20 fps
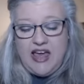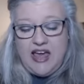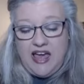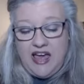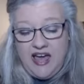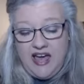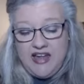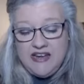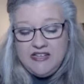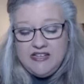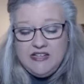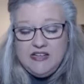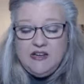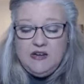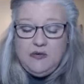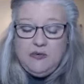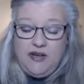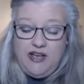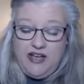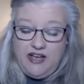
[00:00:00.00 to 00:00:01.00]
And
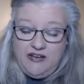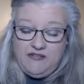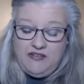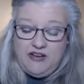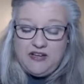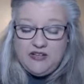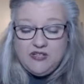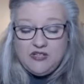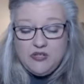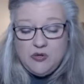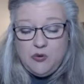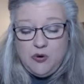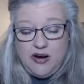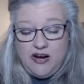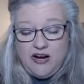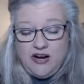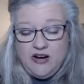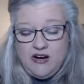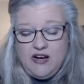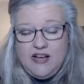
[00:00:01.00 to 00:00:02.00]
we have a
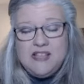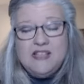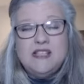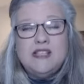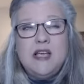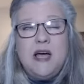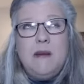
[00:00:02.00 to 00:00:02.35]
square, a,